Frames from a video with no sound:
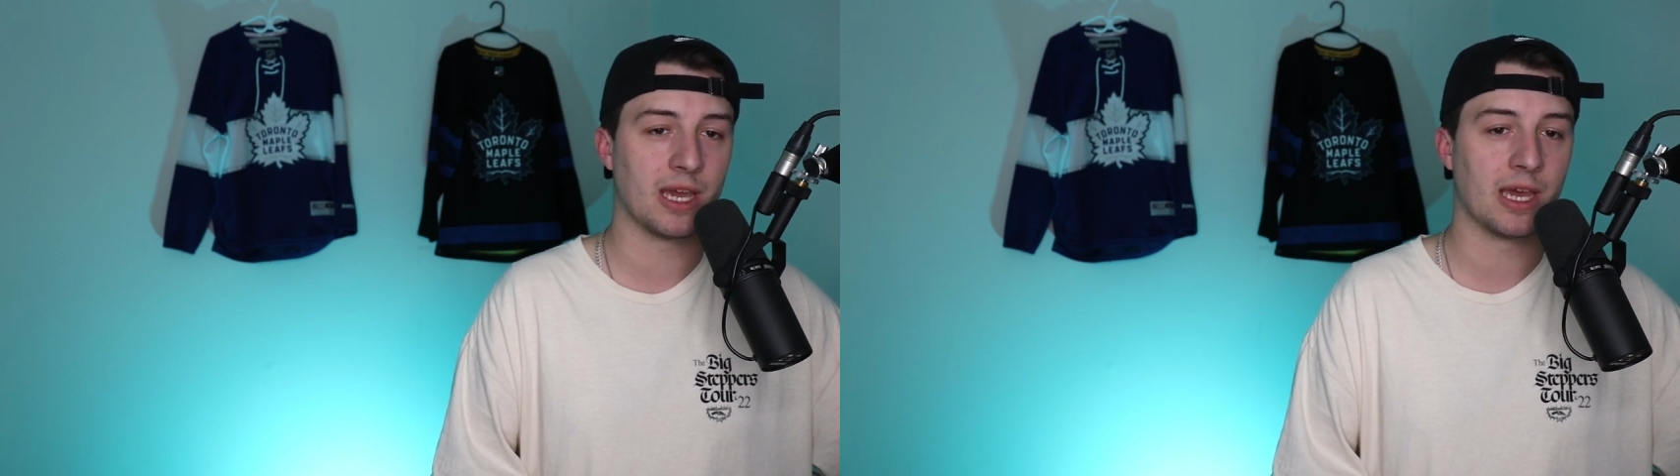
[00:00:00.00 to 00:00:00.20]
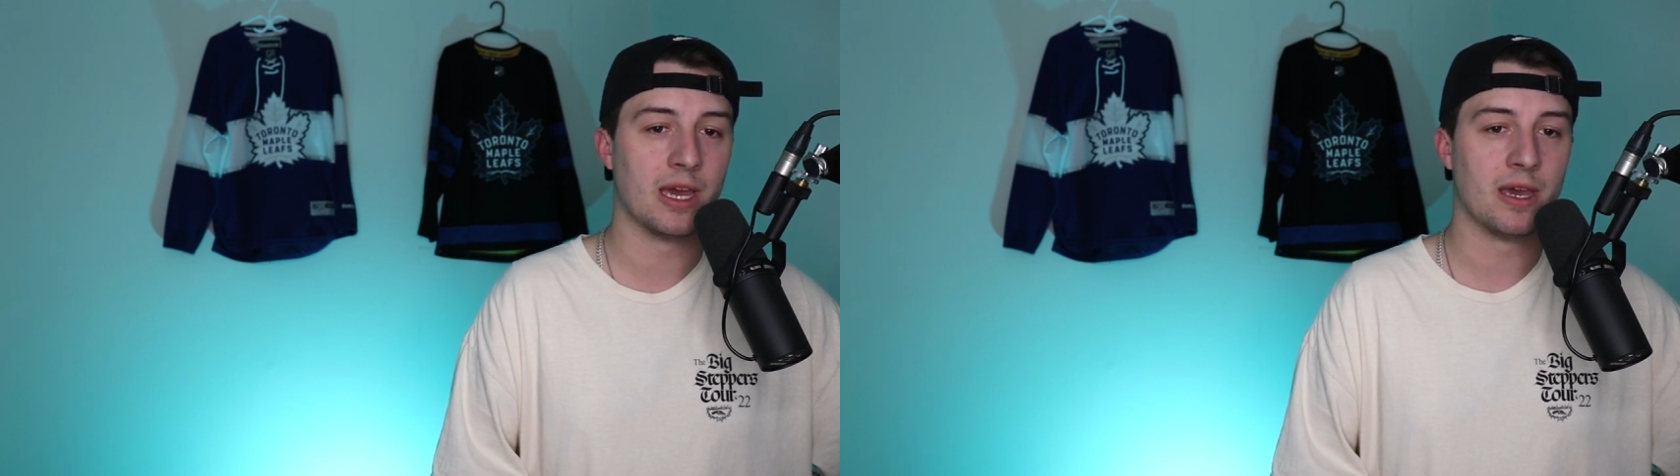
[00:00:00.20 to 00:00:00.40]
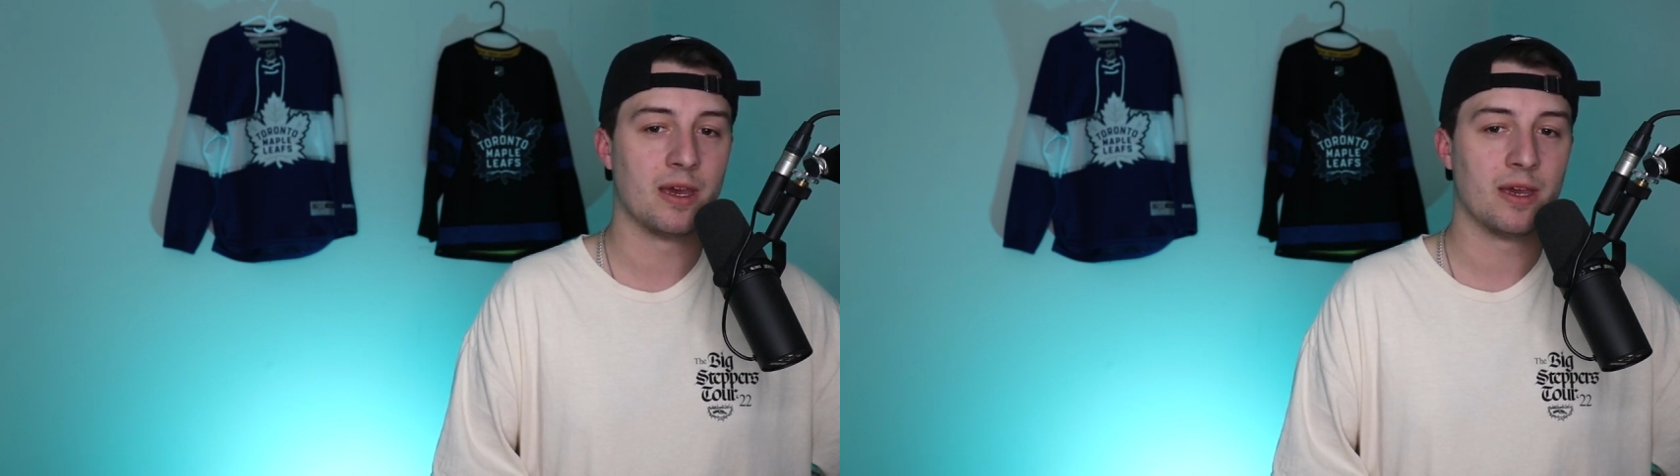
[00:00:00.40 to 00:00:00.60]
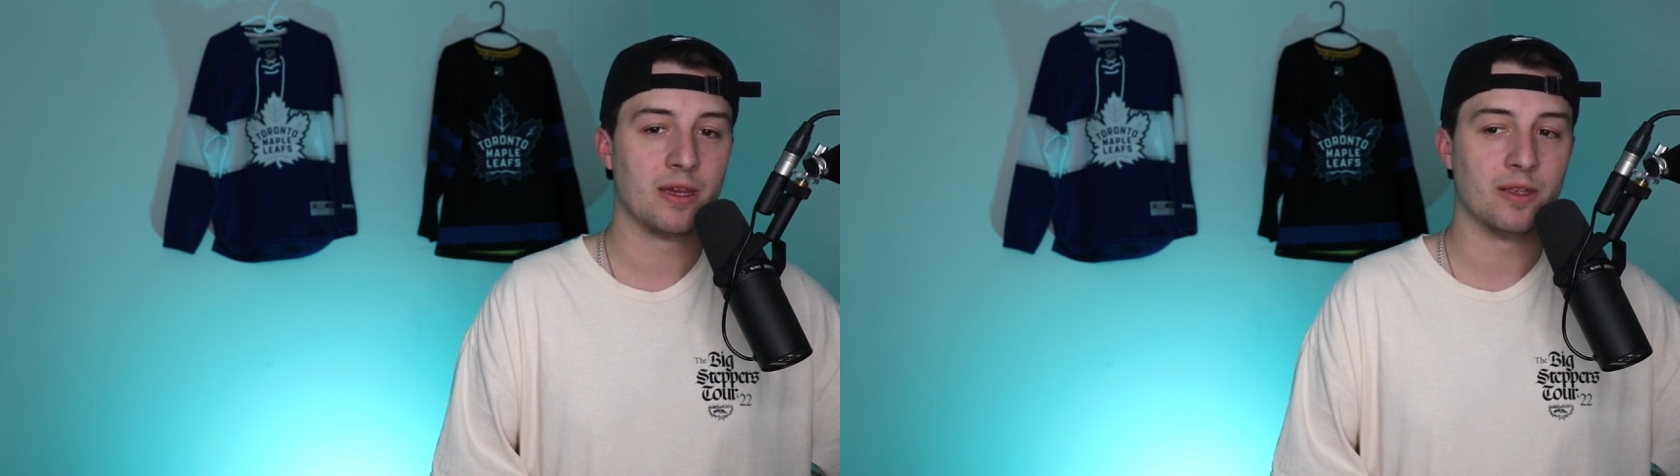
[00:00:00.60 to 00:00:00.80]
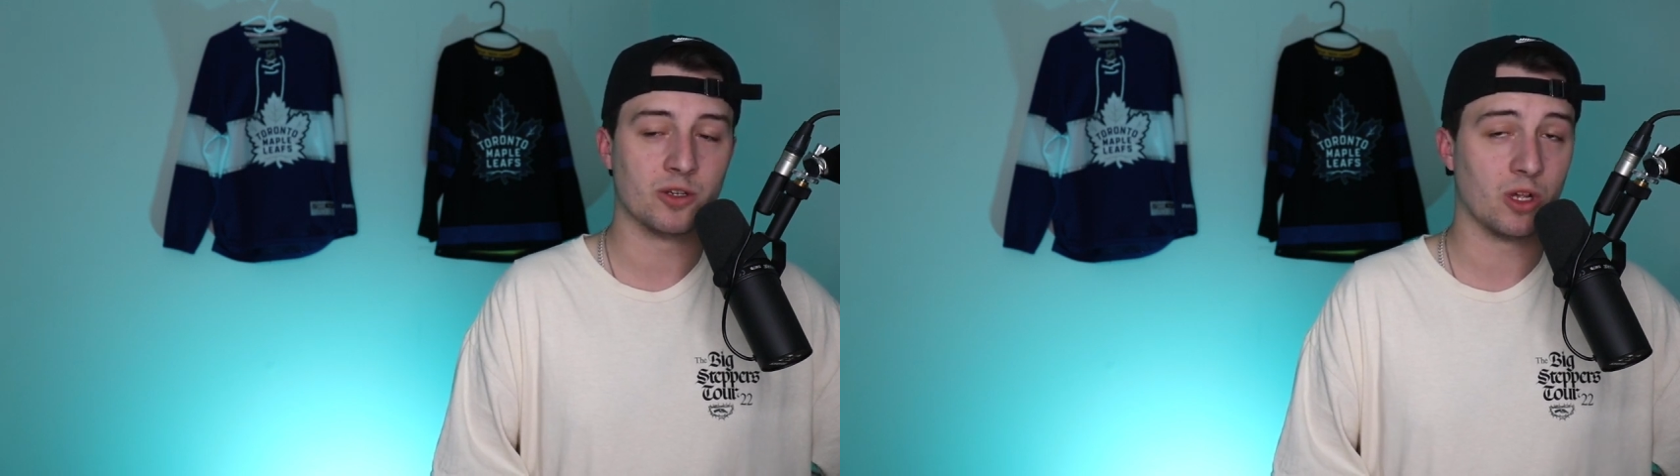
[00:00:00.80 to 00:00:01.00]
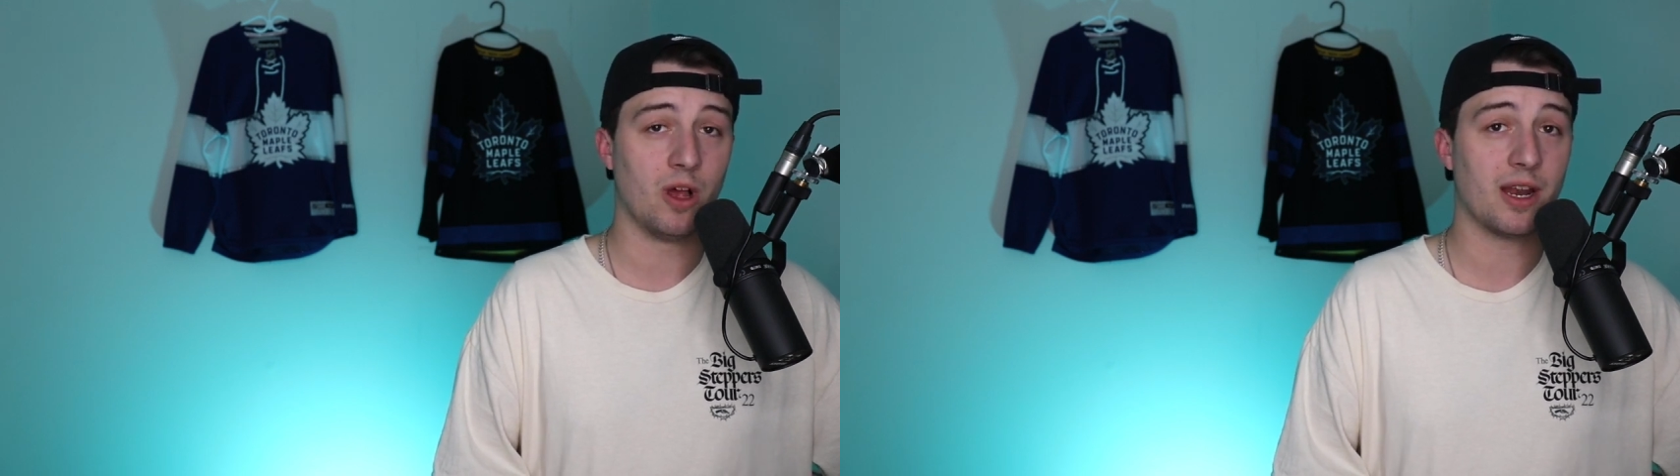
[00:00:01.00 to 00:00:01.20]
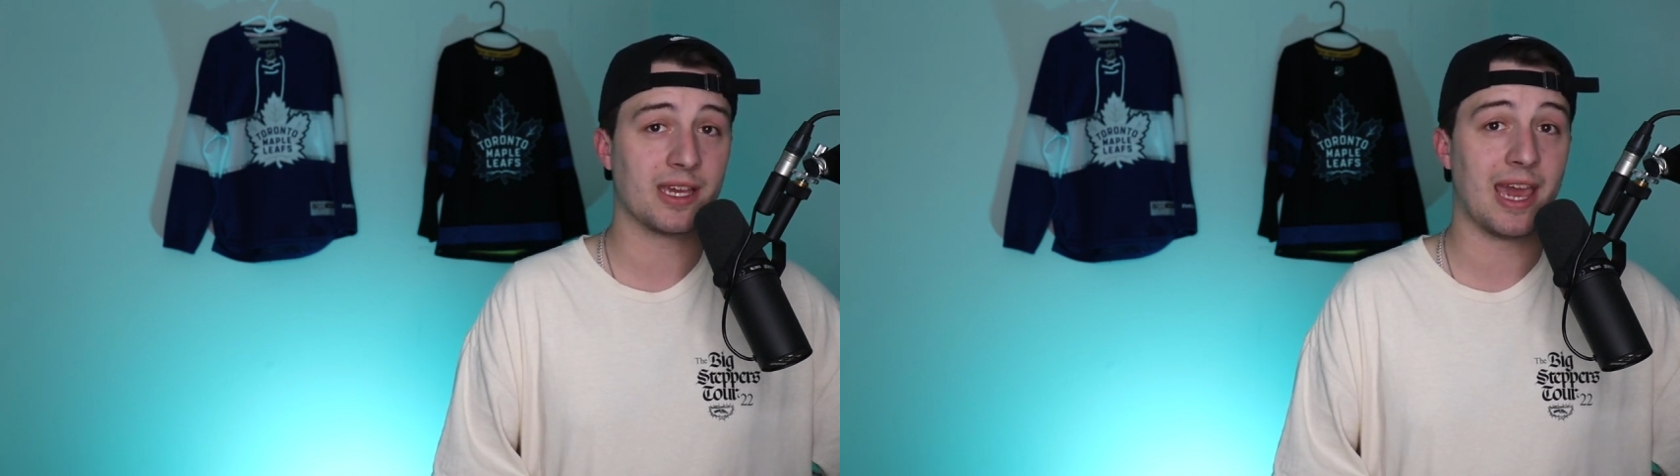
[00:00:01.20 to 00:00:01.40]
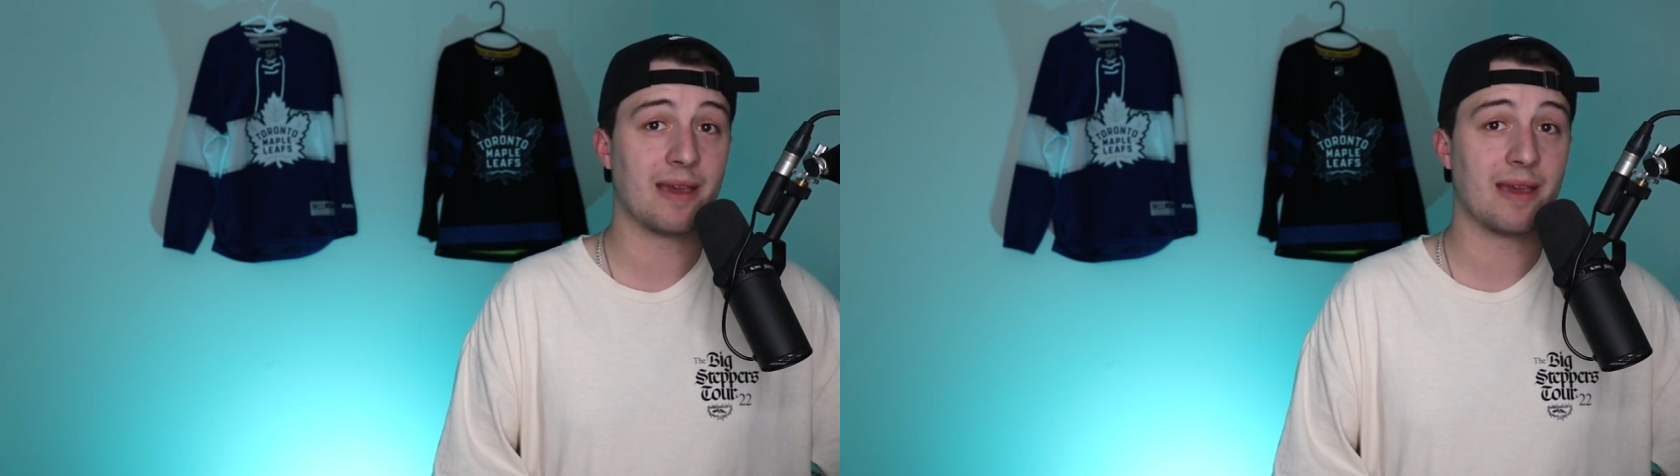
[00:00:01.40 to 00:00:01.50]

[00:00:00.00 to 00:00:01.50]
Like, there's a lot of